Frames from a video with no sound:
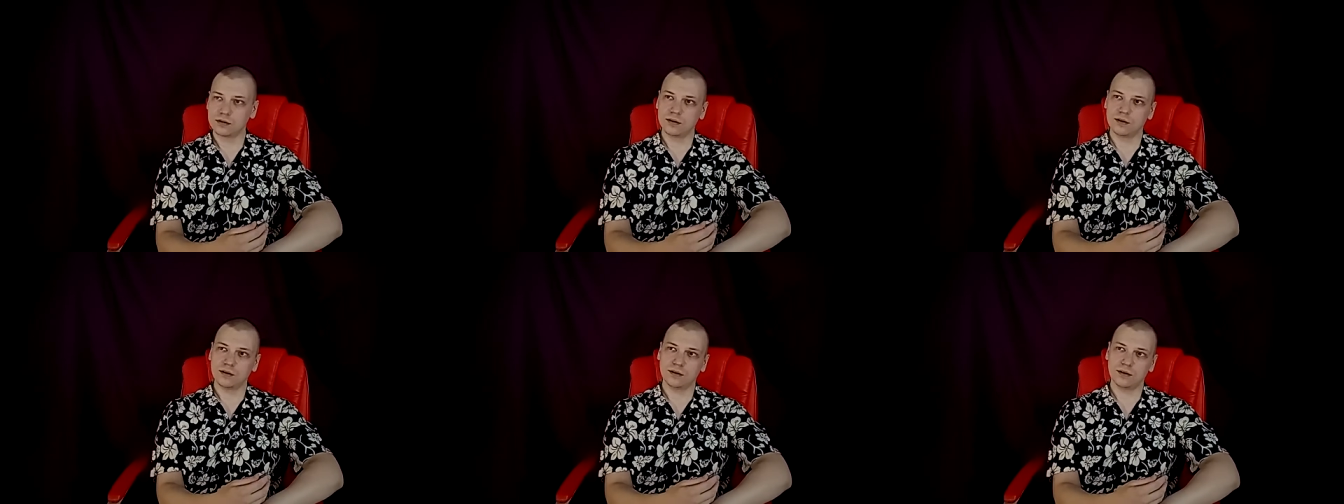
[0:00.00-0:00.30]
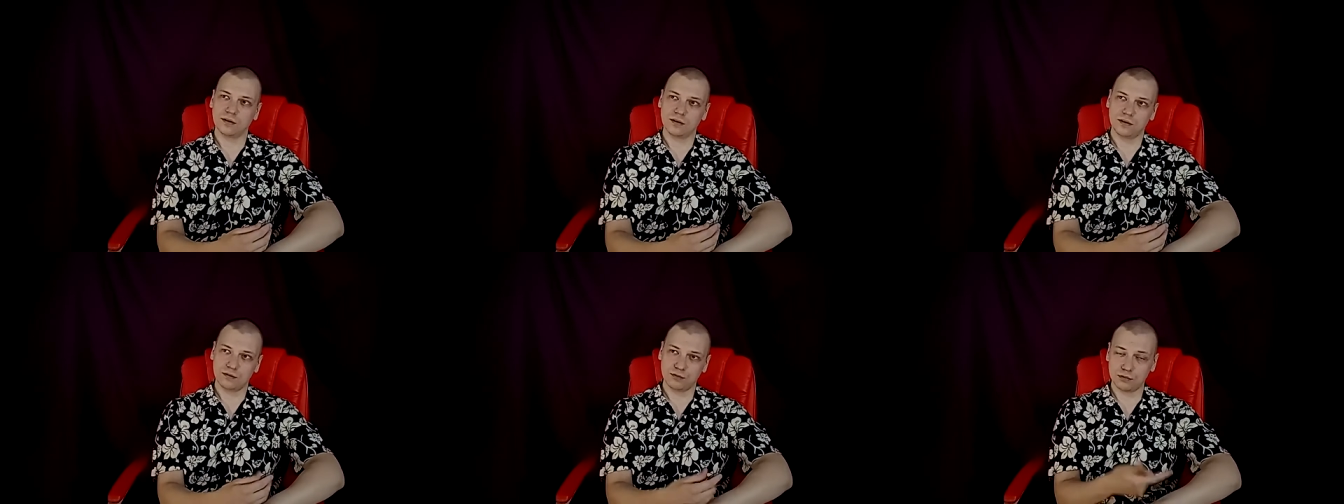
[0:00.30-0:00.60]

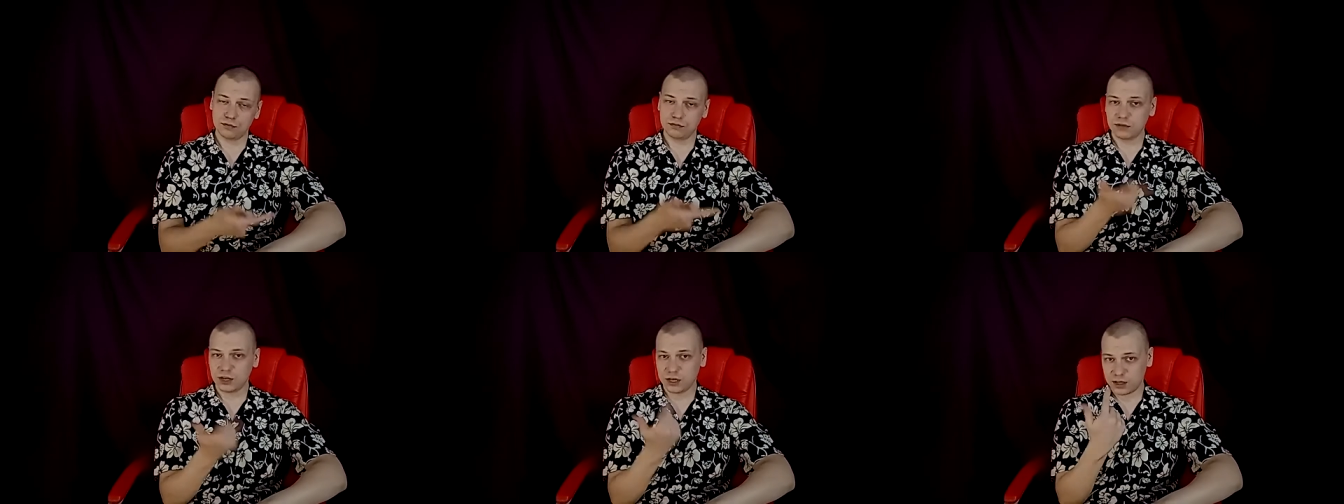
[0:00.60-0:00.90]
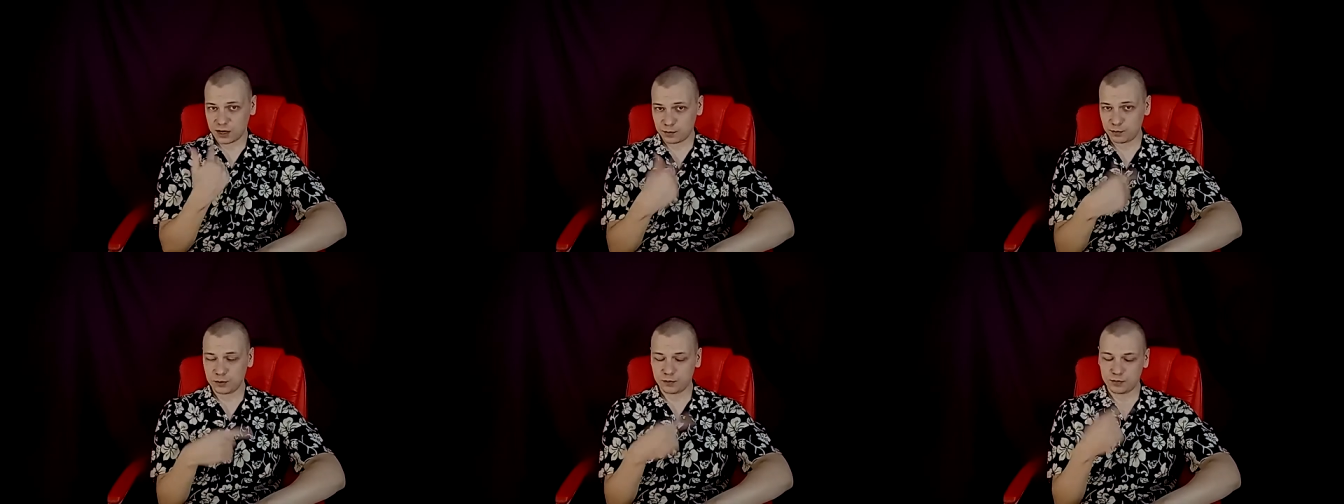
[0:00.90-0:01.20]
Uh,
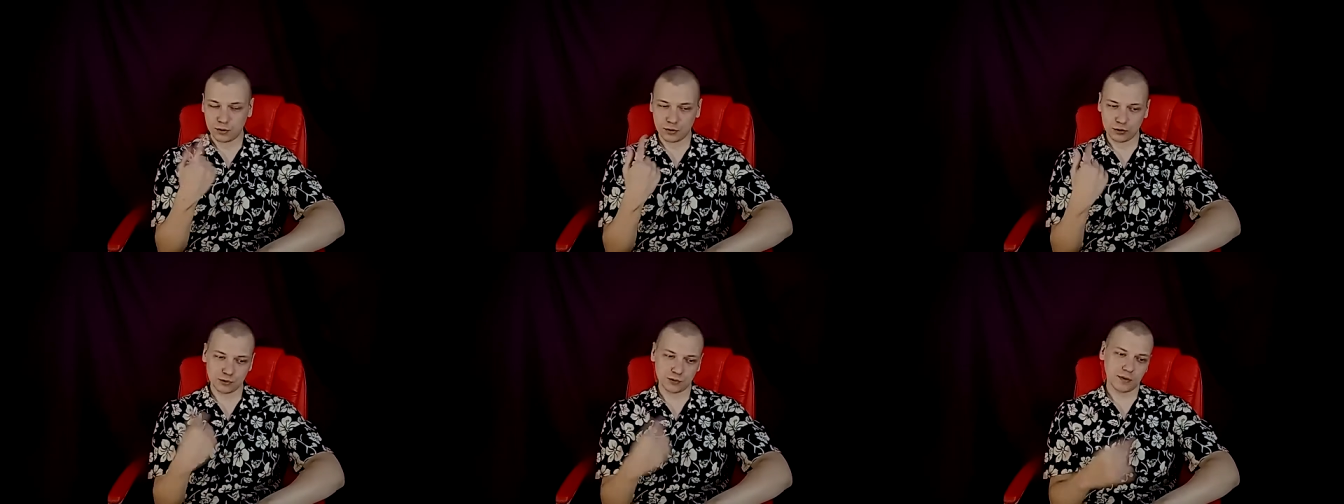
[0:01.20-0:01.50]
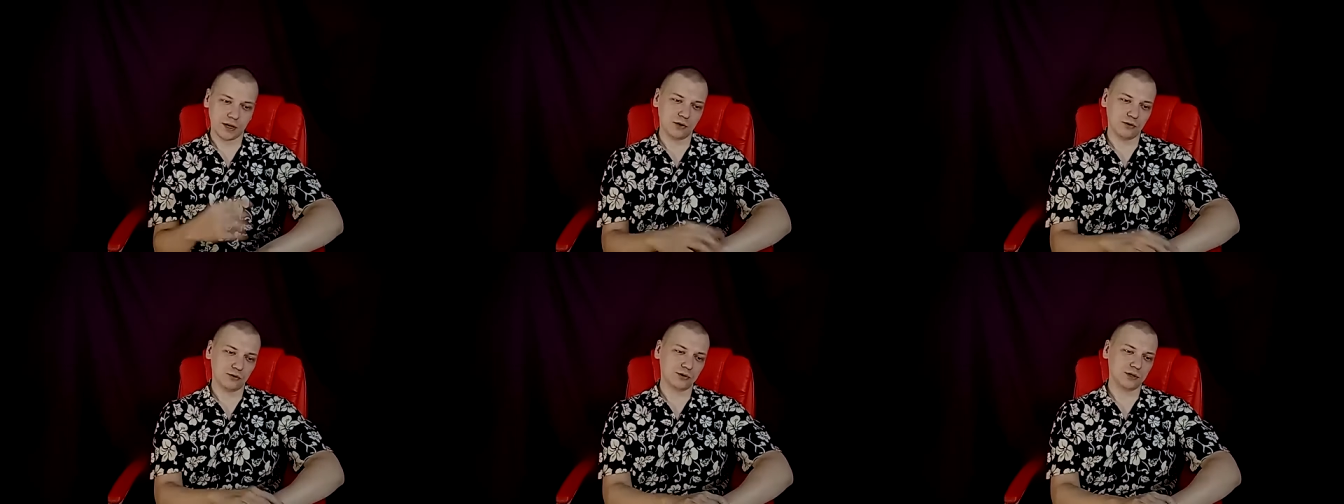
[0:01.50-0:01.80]
and I propose
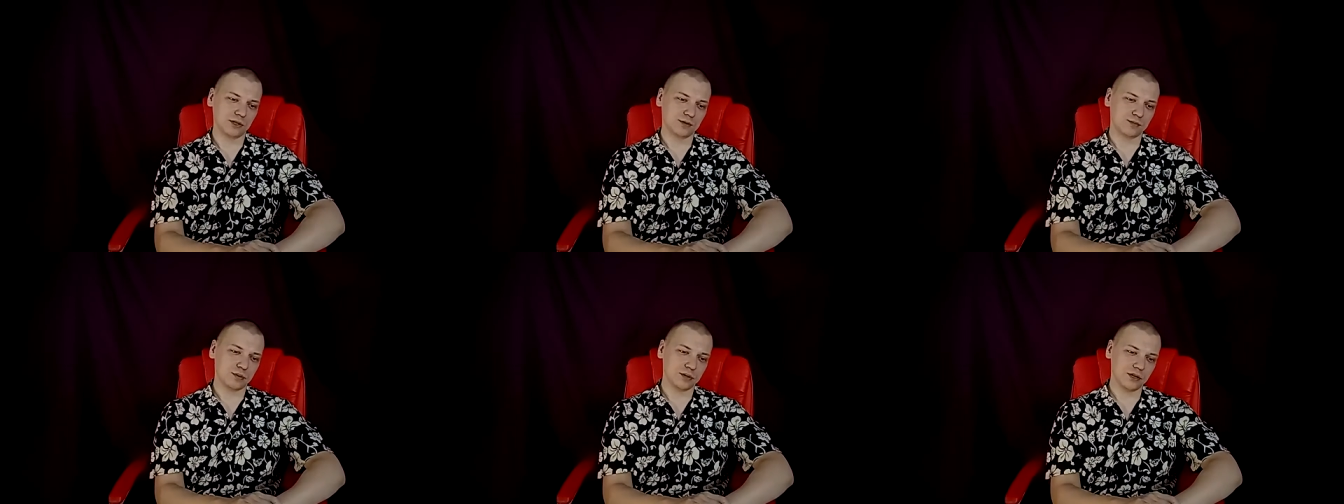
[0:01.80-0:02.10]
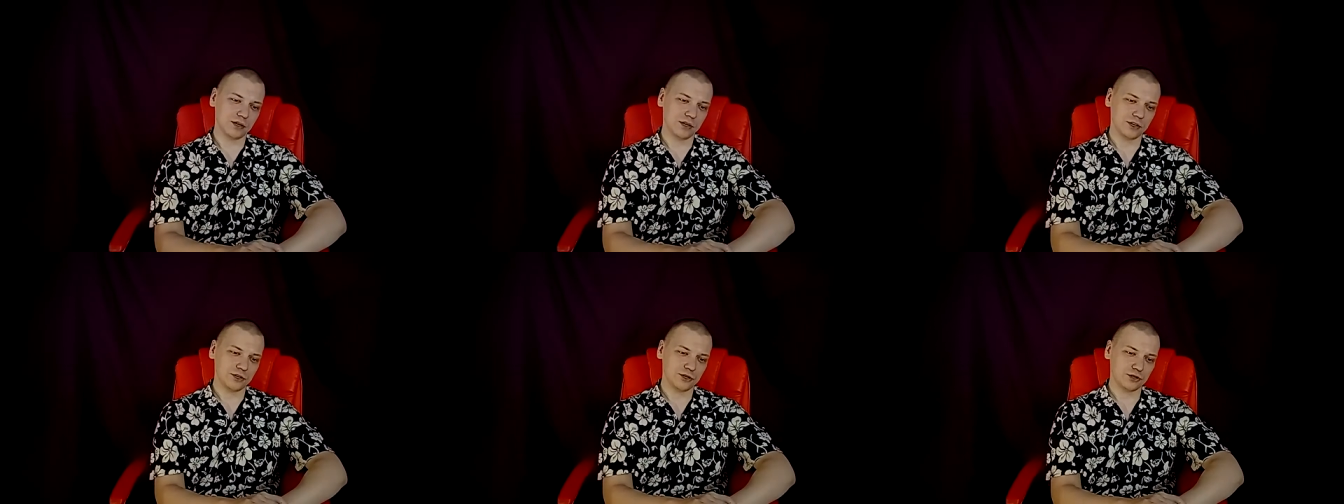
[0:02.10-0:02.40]
my own
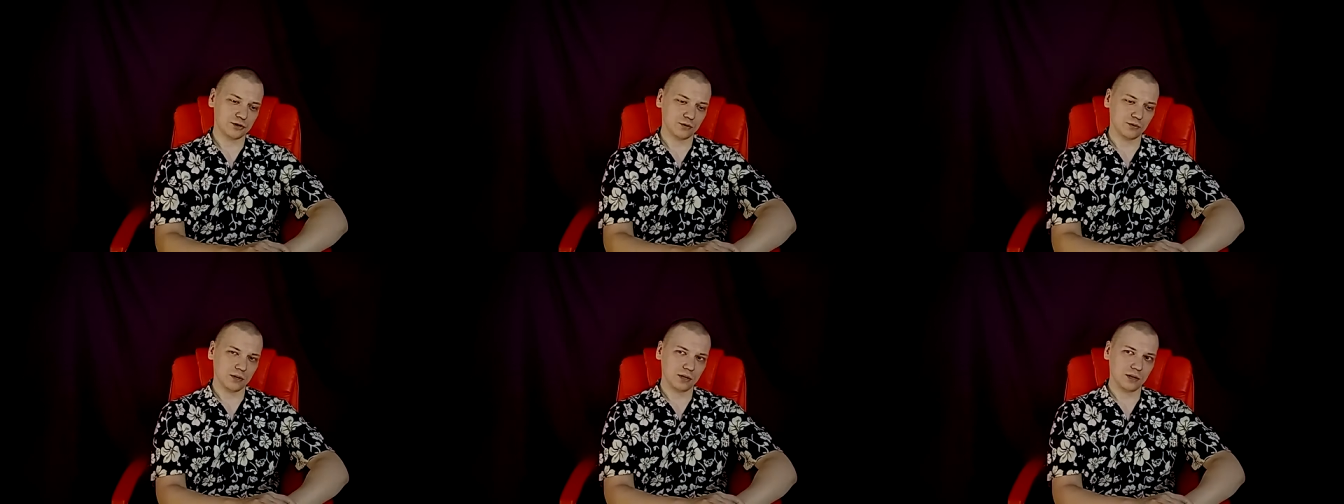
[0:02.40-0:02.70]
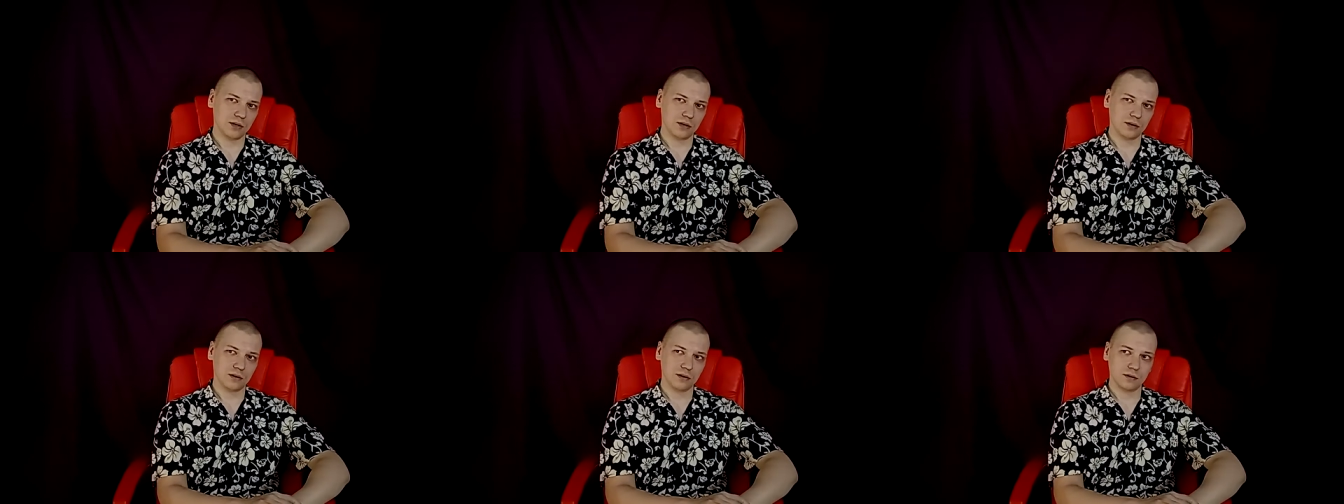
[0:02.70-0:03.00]
explanation
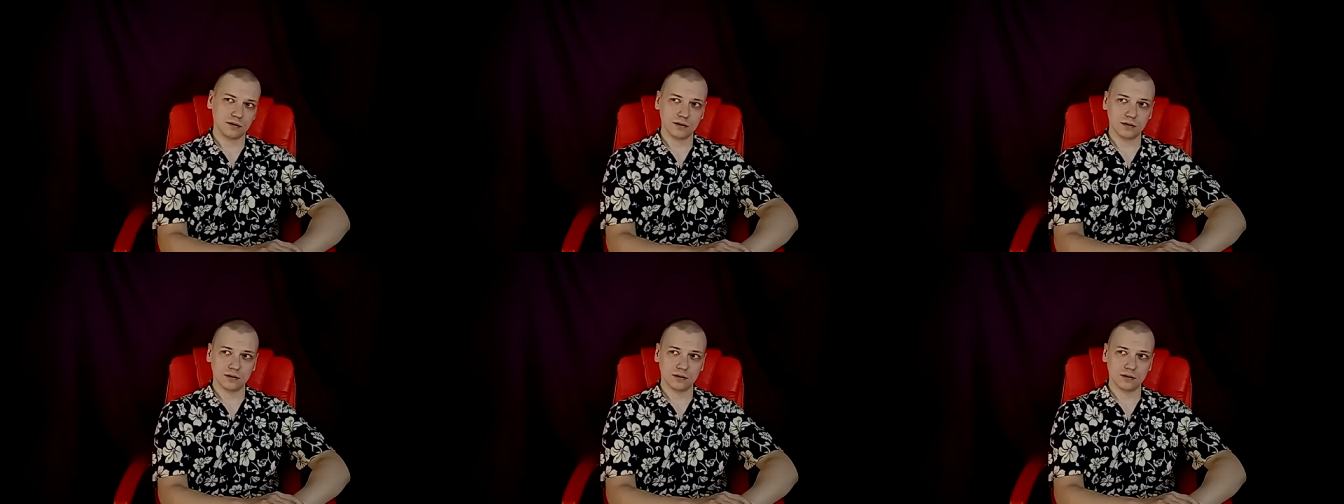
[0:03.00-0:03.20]
where,